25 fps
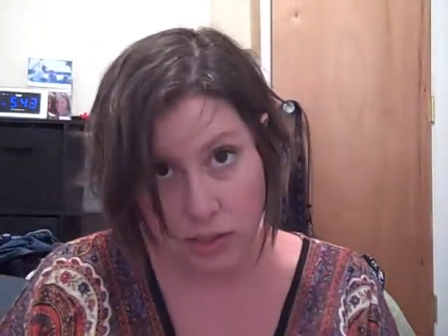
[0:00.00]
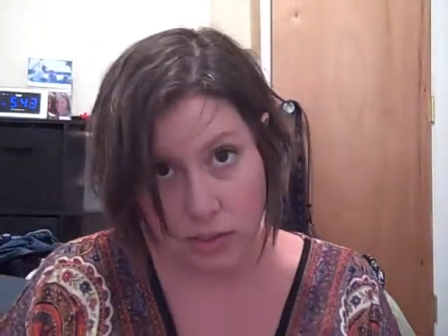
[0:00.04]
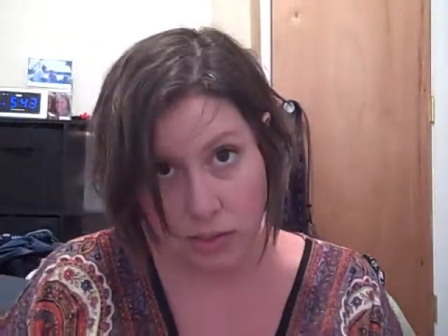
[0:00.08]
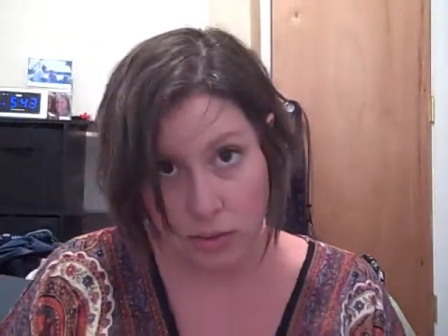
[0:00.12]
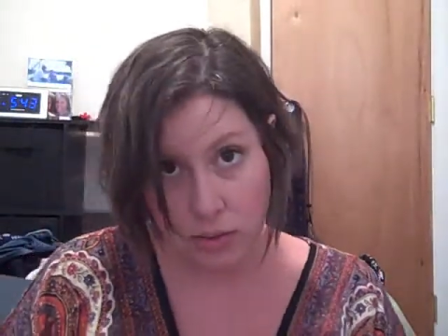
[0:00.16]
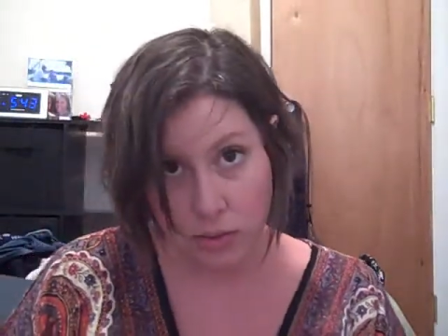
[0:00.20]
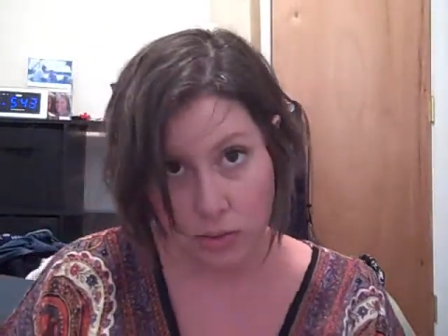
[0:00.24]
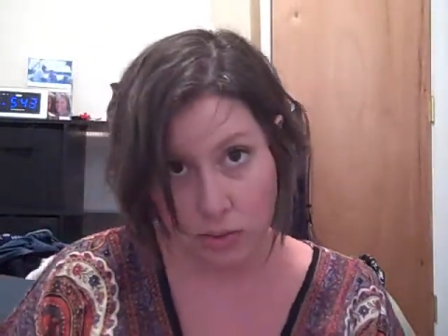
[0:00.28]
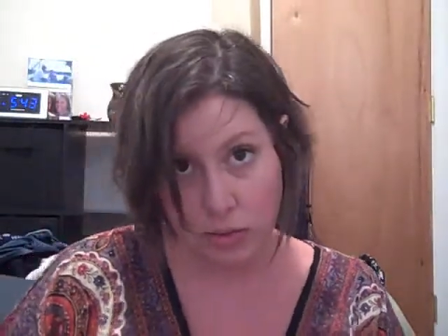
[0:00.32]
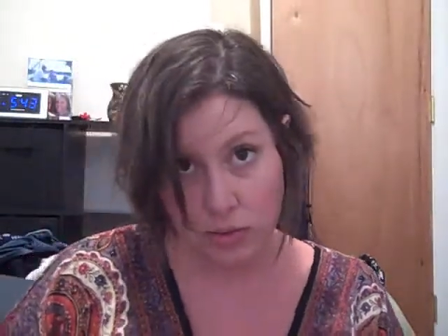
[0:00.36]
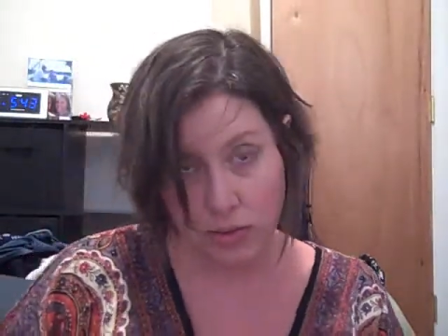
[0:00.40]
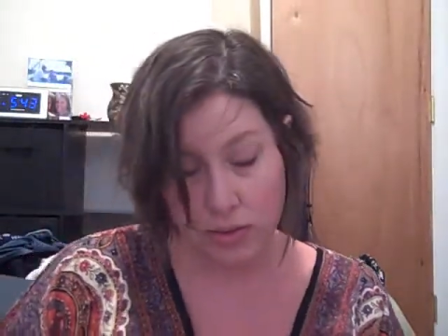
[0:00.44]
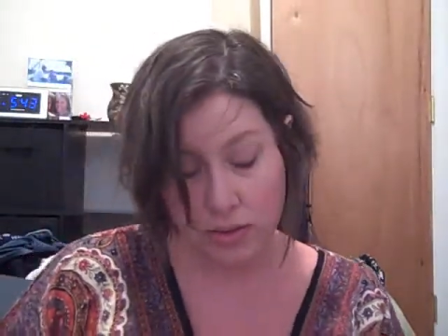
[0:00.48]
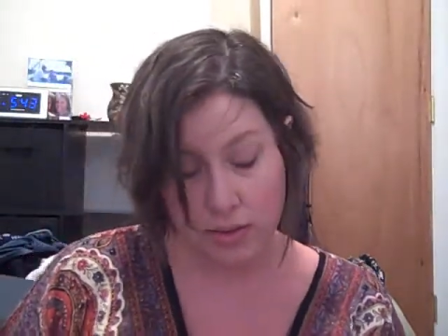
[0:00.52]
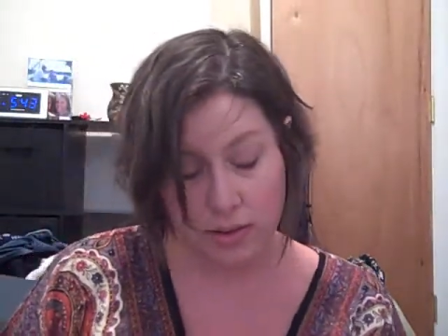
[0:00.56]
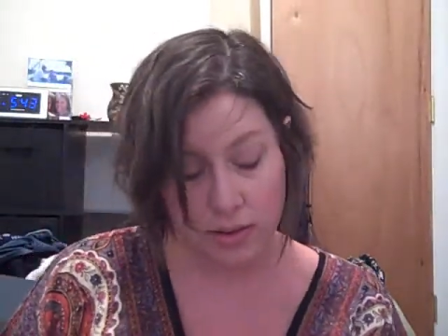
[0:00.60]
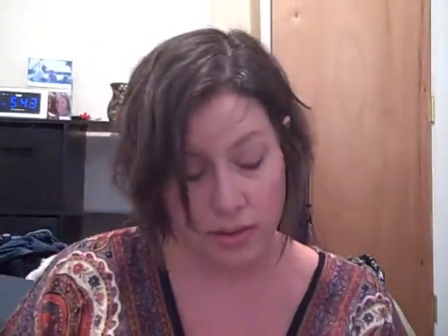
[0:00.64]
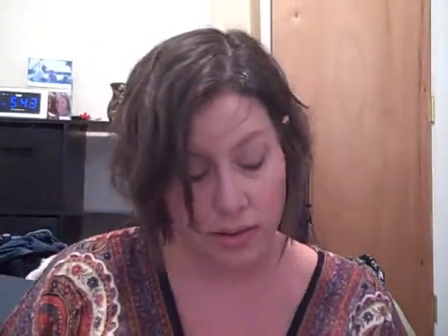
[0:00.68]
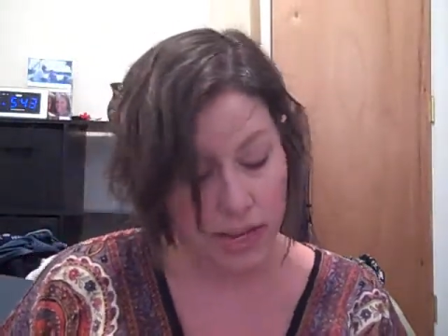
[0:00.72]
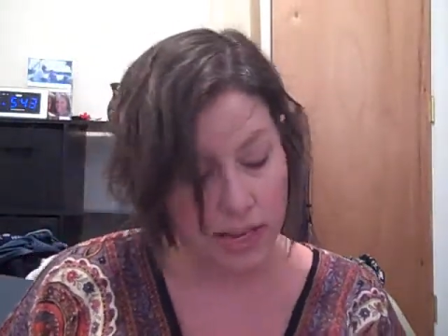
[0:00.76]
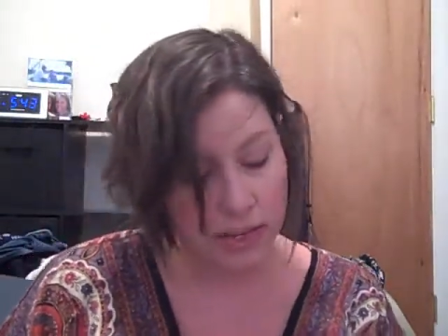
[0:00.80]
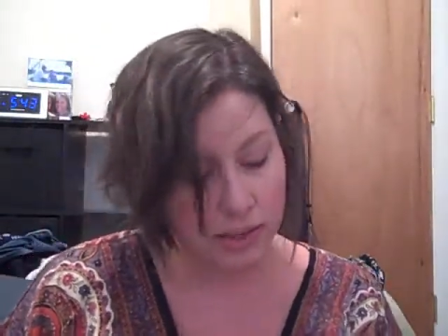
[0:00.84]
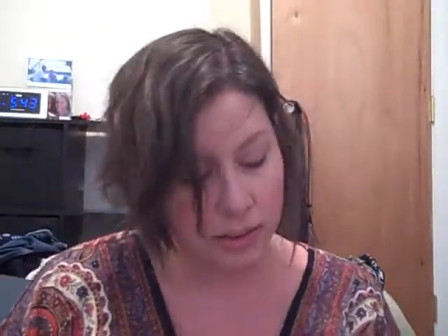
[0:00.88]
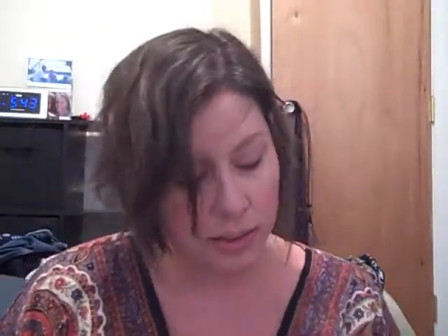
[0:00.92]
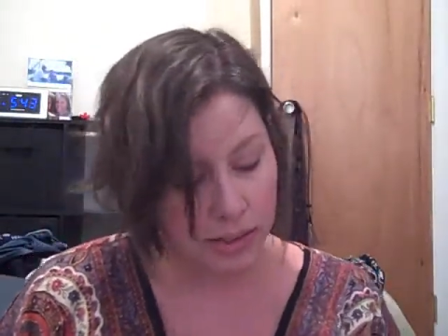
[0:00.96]
to do
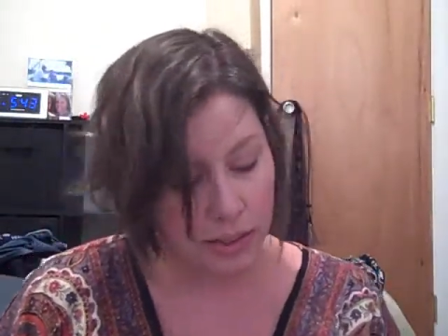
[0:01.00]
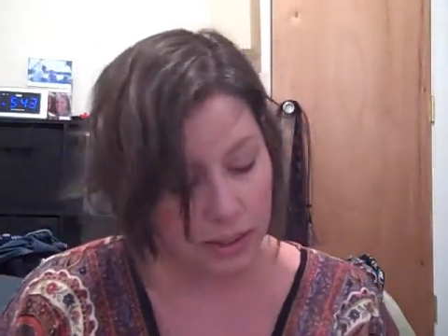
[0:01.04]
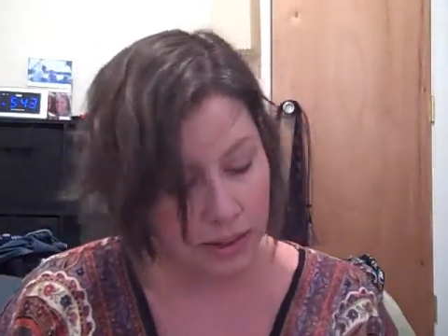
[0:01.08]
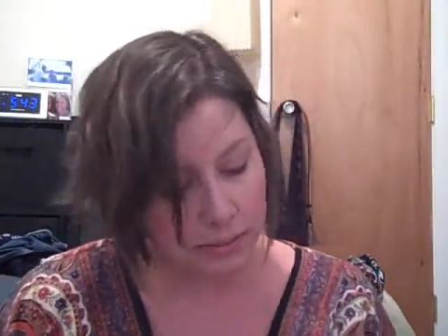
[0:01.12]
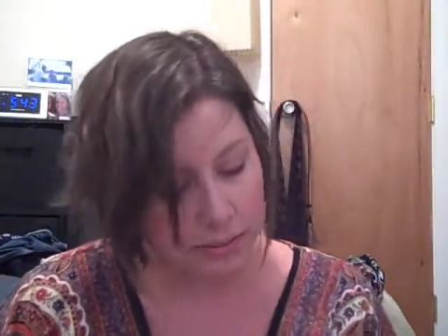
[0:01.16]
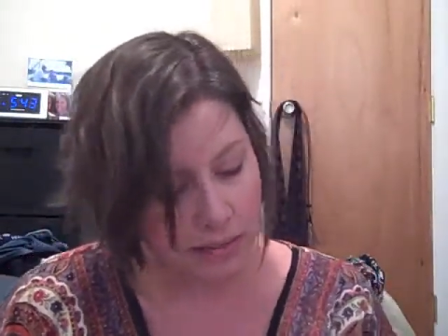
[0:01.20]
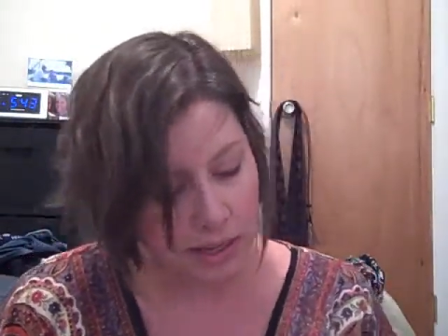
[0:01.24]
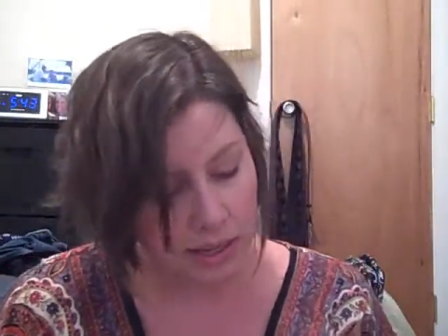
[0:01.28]
last week